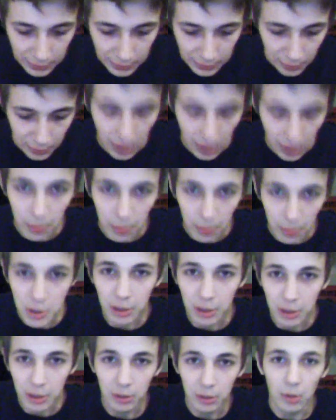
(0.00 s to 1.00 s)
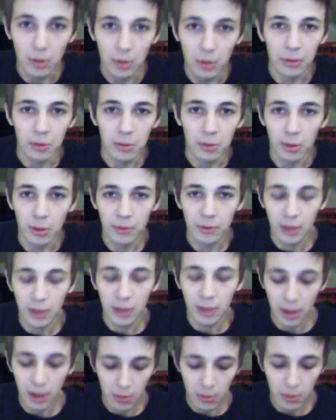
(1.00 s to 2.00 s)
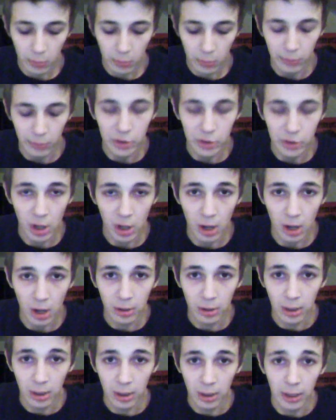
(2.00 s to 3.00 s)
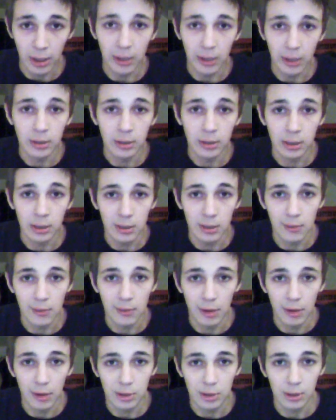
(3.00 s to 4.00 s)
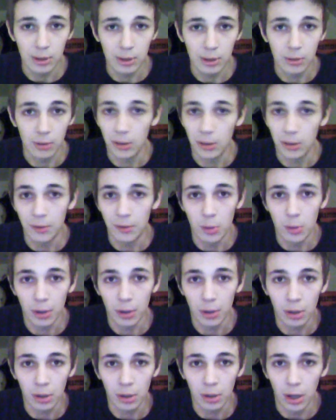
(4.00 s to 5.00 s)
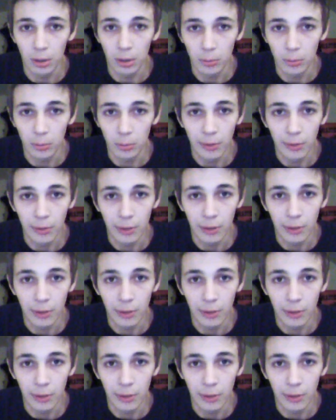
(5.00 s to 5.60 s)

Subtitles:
So now we're just going to go to the north right now with Jon and his adventure, or whatever you want to call it, with